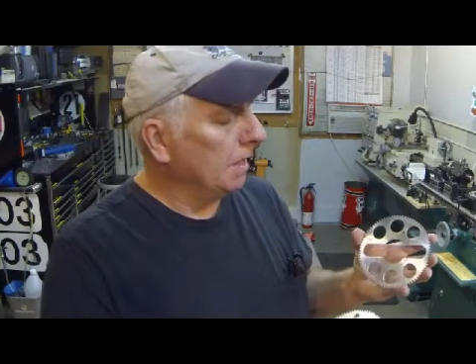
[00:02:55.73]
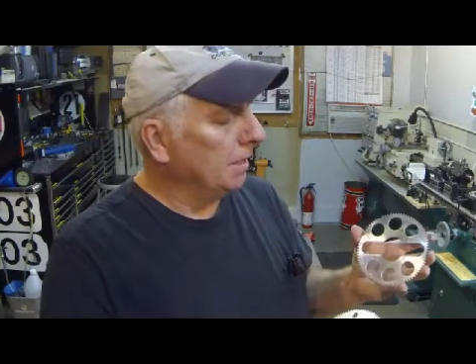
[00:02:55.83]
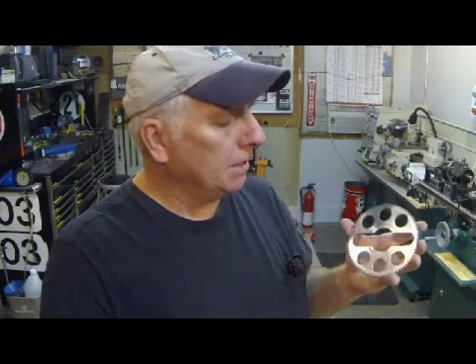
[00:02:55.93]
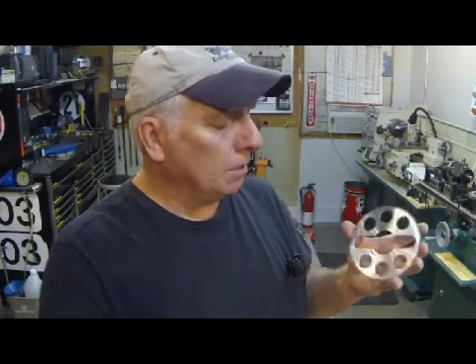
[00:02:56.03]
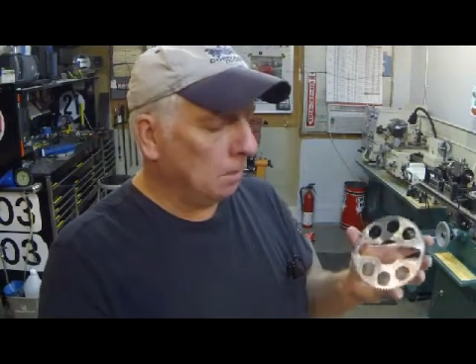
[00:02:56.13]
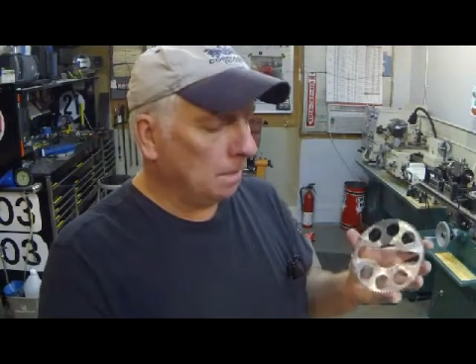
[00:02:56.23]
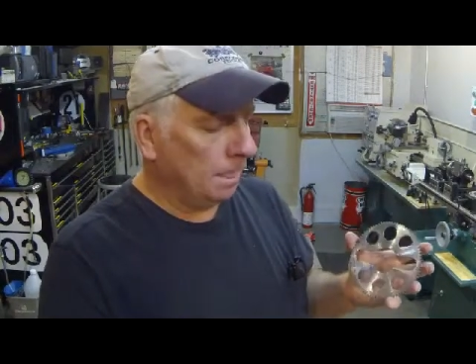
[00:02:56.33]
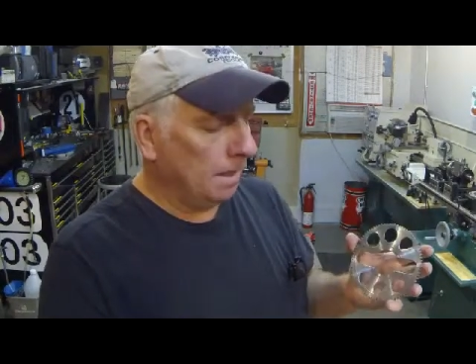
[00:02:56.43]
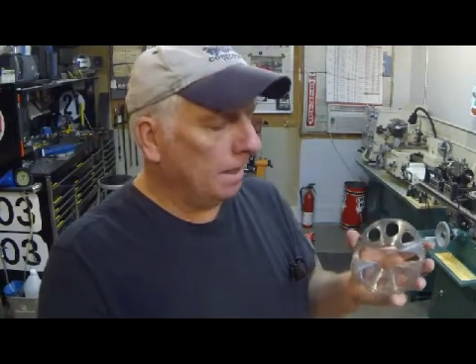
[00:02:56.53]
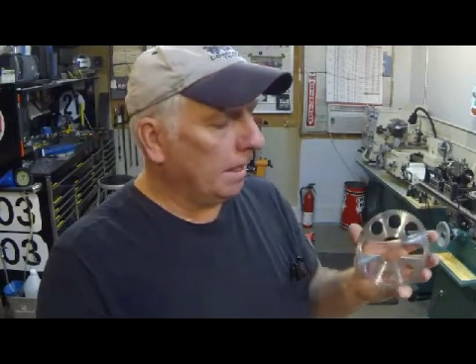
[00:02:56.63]
So
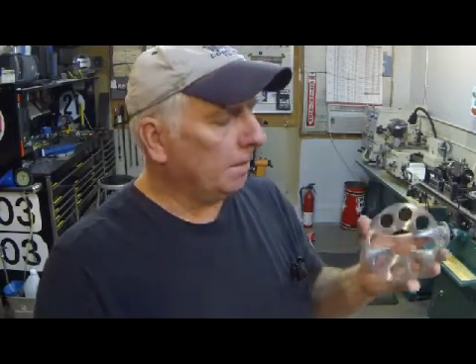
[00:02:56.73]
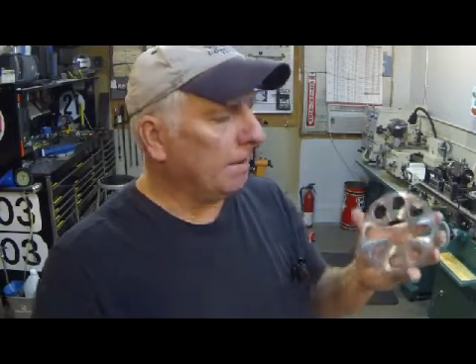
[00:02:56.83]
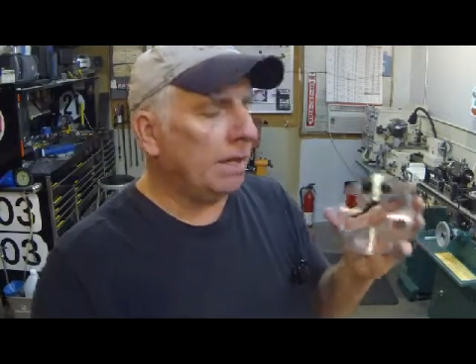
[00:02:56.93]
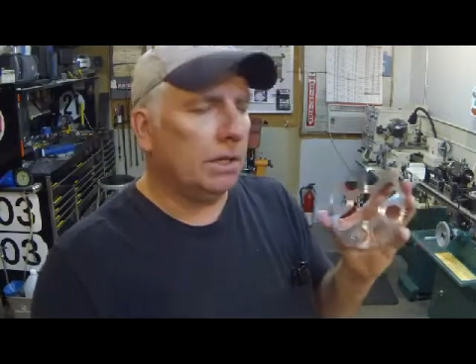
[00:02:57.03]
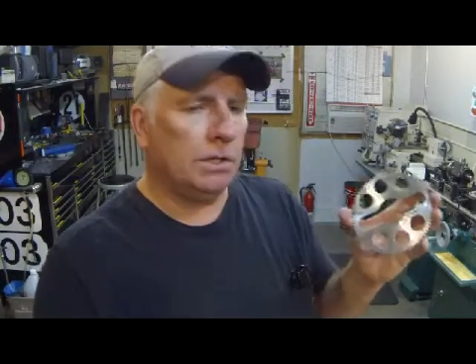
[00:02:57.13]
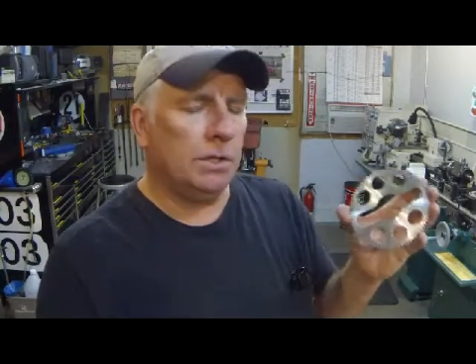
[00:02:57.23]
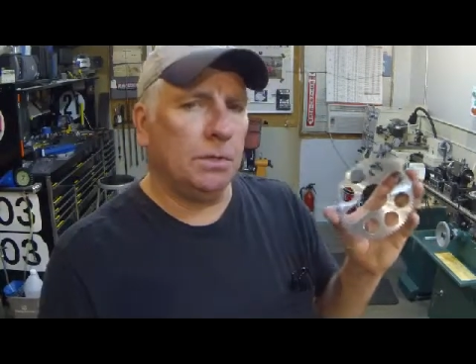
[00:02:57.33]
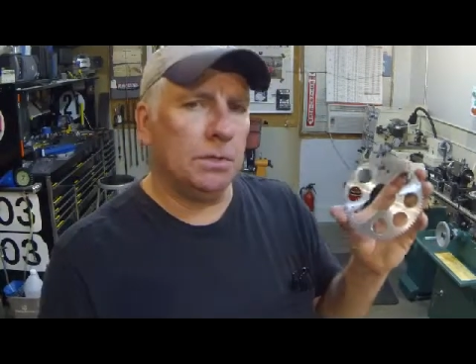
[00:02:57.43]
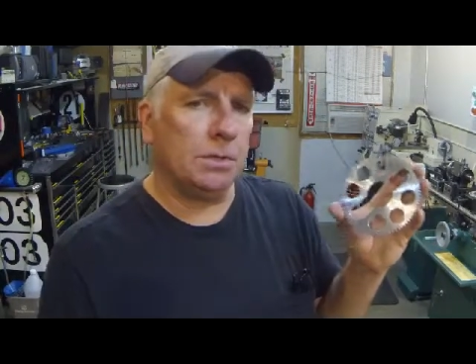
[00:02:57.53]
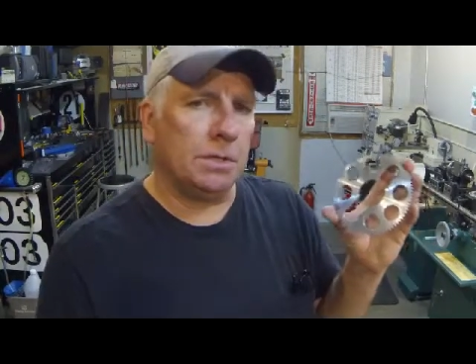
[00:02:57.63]
if I could
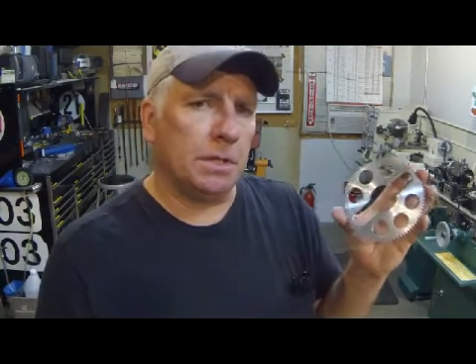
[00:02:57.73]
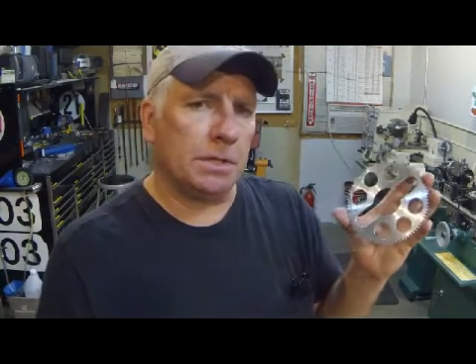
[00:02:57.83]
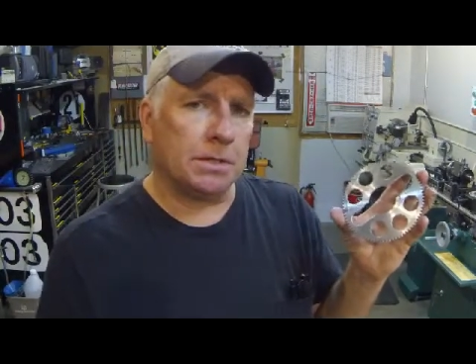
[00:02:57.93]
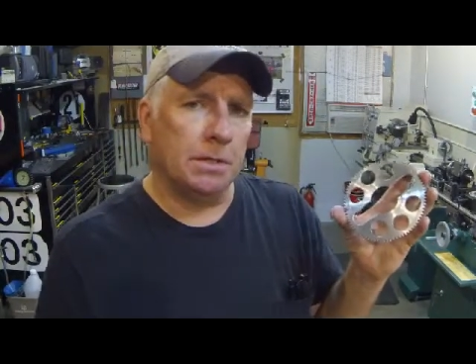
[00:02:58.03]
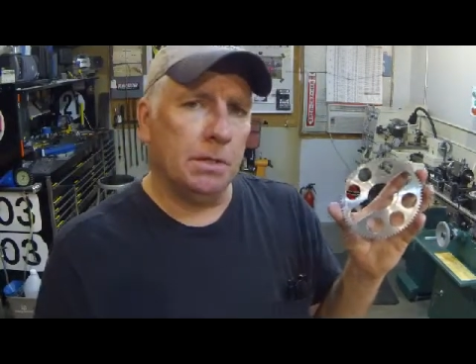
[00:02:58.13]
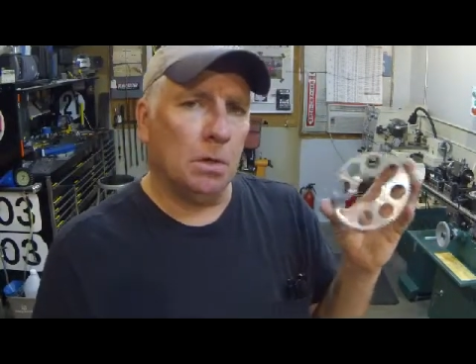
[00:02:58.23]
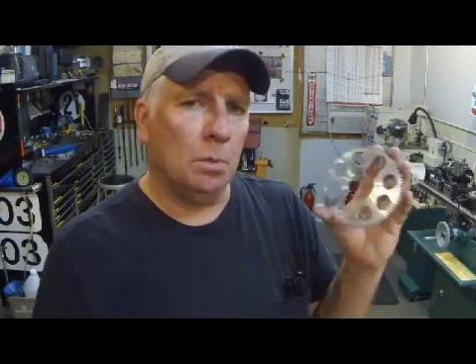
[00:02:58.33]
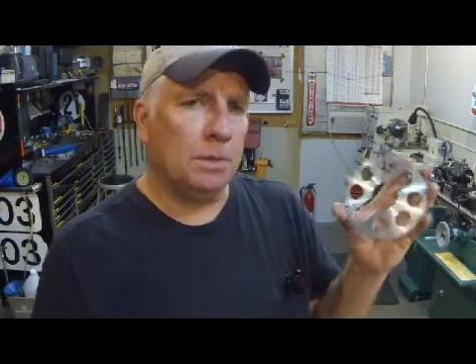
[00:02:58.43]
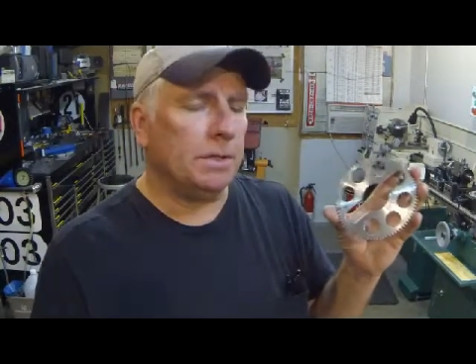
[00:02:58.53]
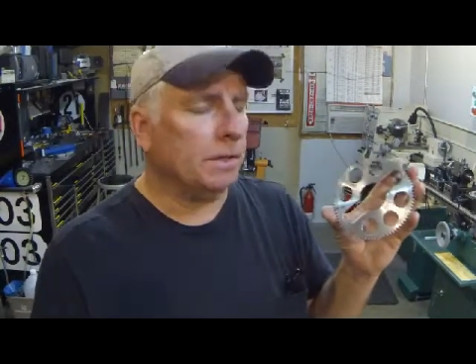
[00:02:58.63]
use this
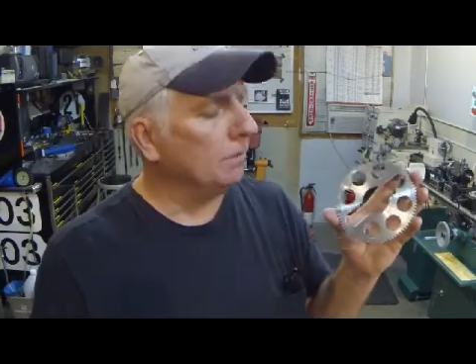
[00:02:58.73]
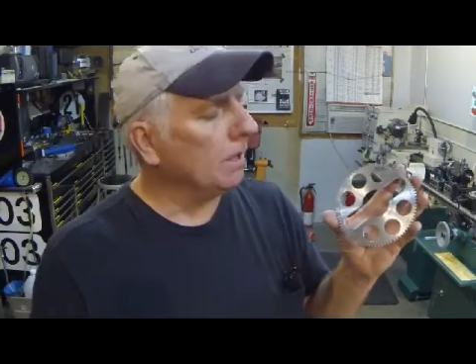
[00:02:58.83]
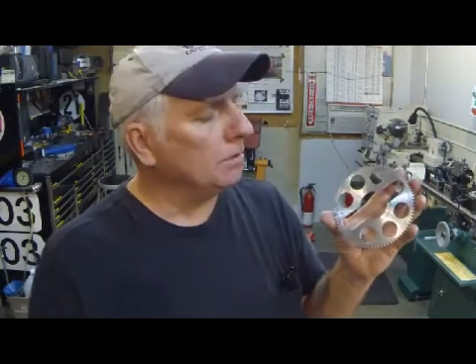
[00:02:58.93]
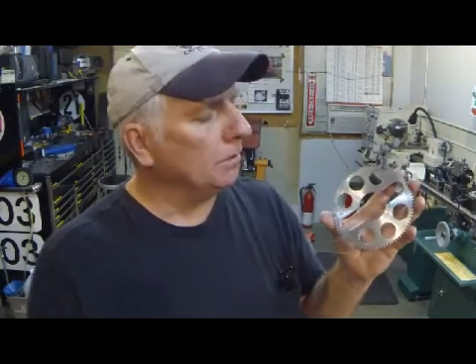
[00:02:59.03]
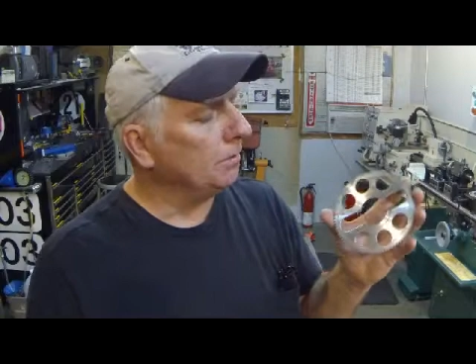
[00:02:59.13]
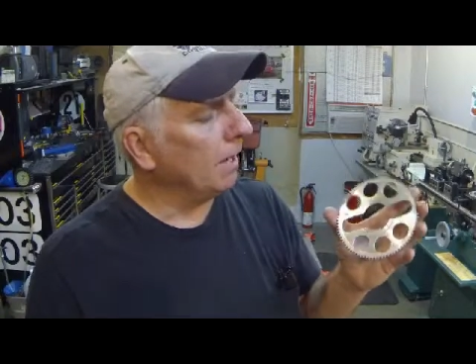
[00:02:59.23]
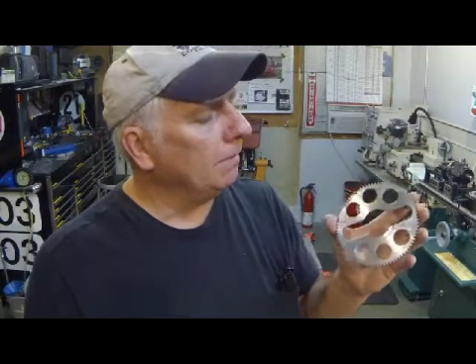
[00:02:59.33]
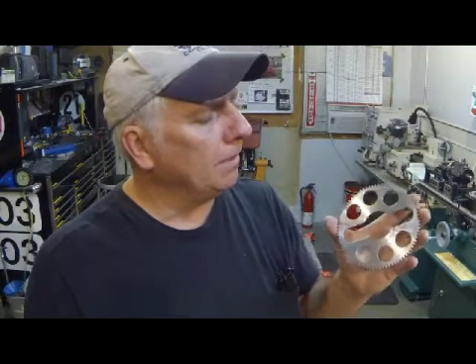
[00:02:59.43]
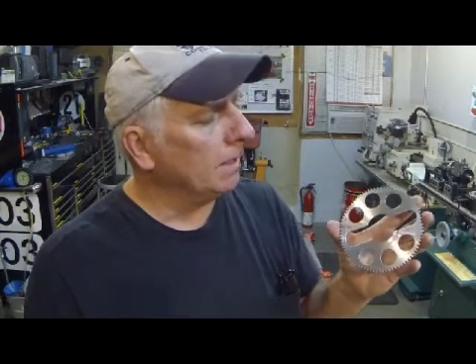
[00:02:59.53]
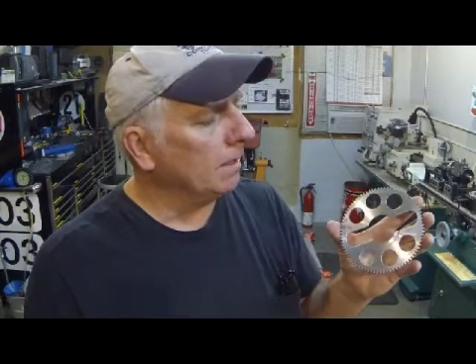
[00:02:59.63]
open differential
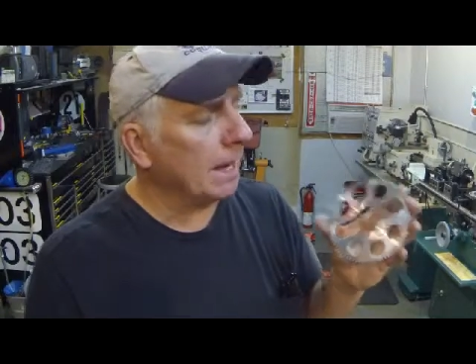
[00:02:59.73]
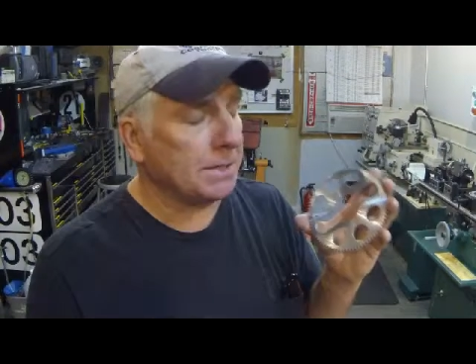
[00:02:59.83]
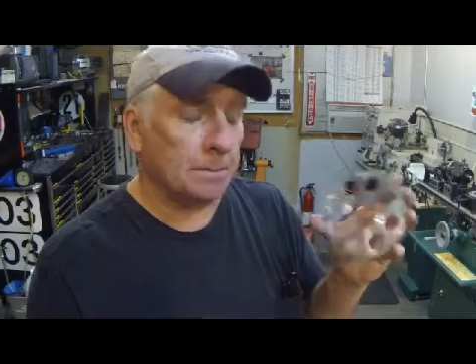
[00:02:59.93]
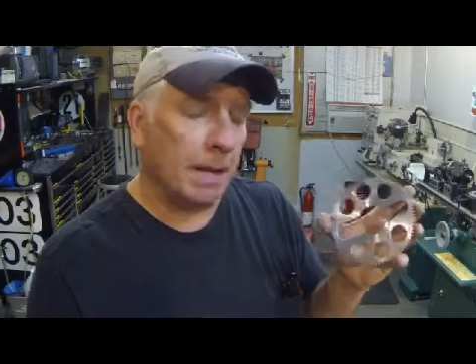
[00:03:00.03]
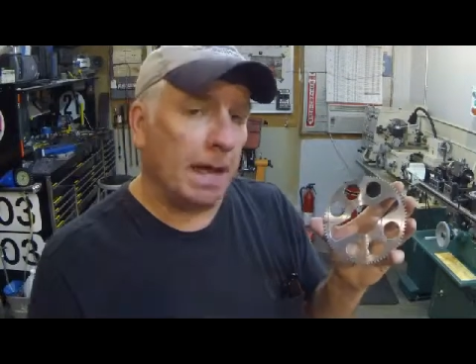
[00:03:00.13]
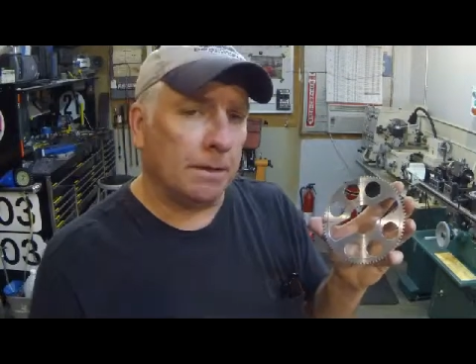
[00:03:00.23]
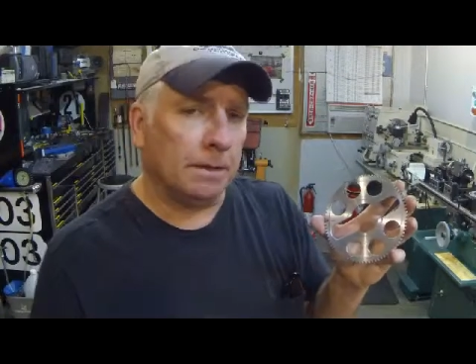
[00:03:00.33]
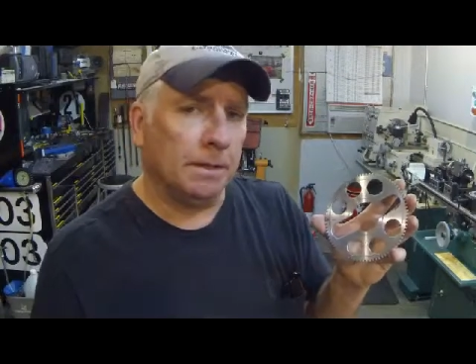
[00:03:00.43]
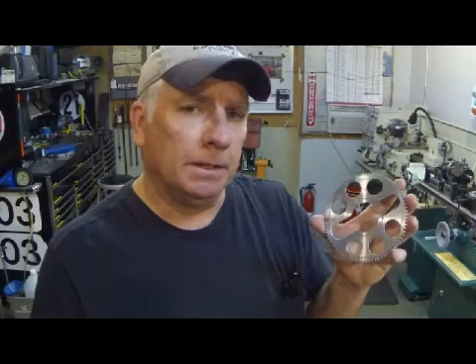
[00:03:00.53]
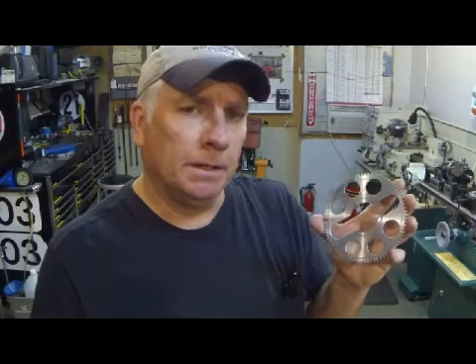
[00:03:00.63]
drive gear as a pattern,